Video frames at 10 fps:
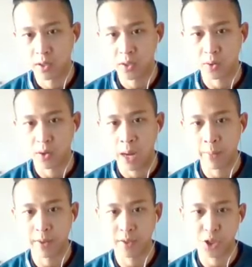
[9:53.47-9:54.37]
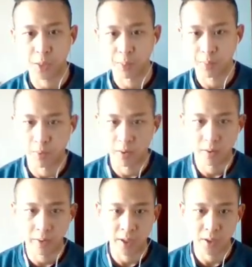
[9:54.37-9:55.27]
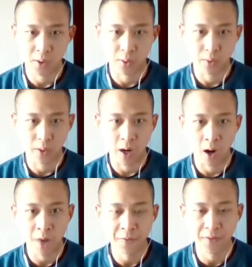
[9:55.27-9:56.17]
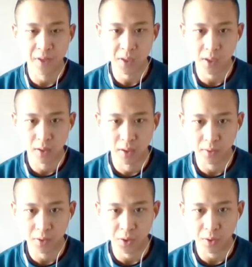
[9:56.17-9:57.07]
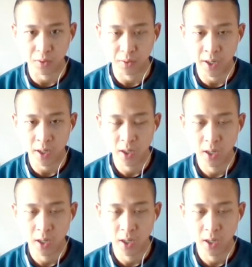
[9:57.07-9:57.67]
So I'm about to jump. Right. So off of this little circle, right?